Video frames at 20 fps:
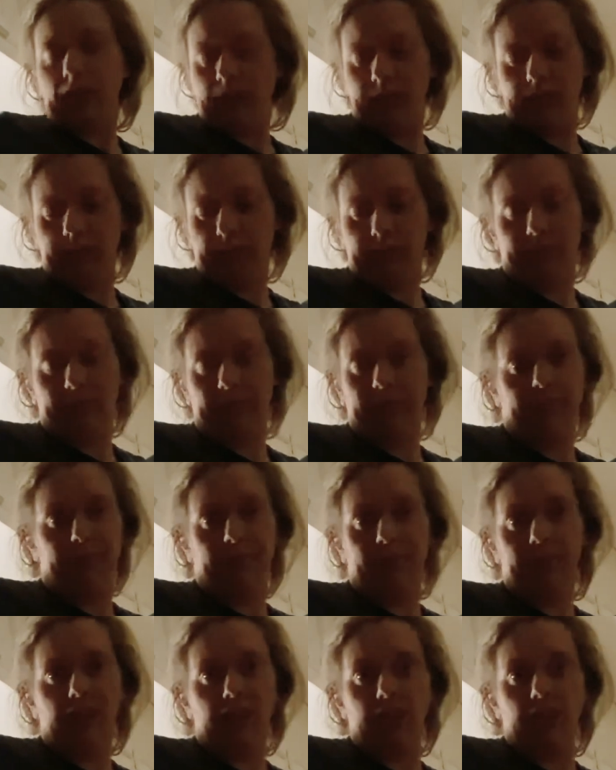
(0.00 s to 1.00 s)
of
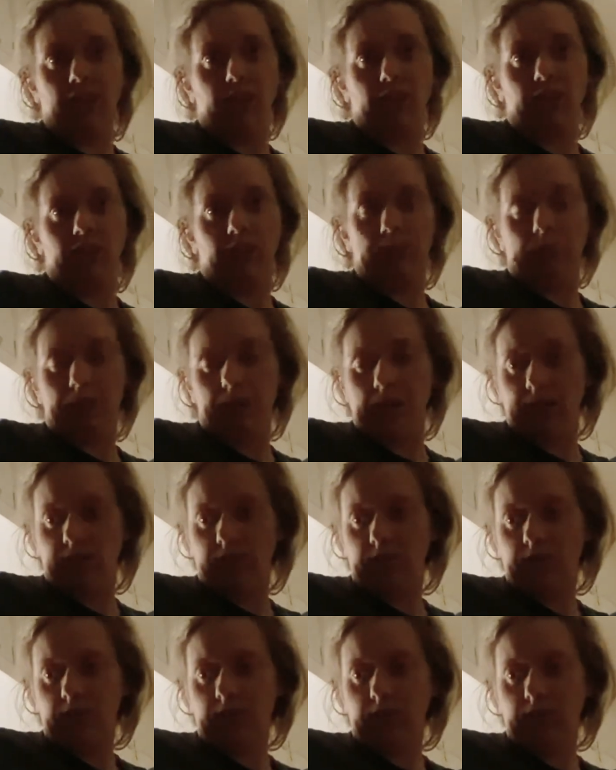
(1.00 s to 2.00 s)
inches to pinch,
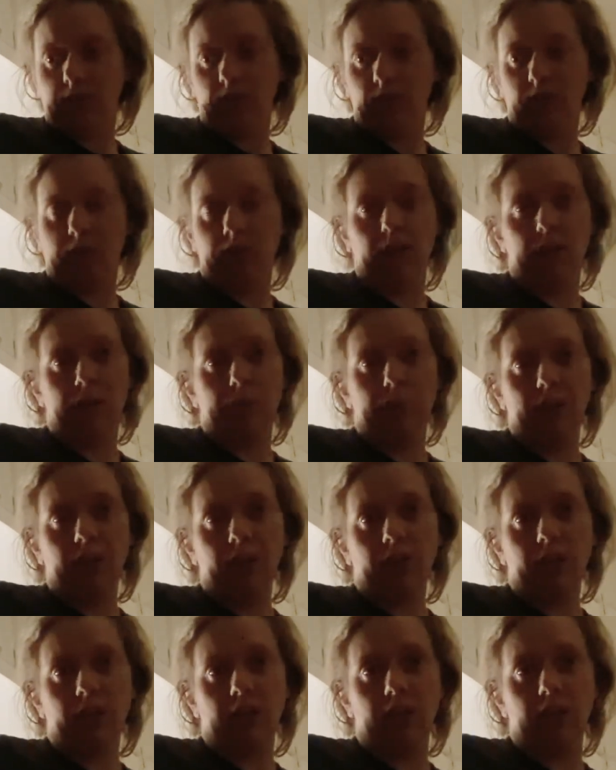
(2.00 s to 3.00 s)
so you're going to pinch
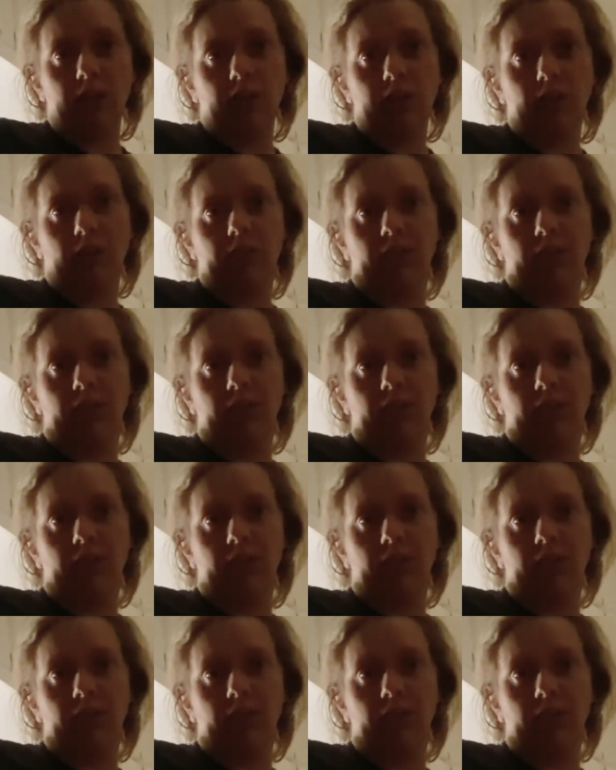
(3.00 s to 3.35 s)
an inch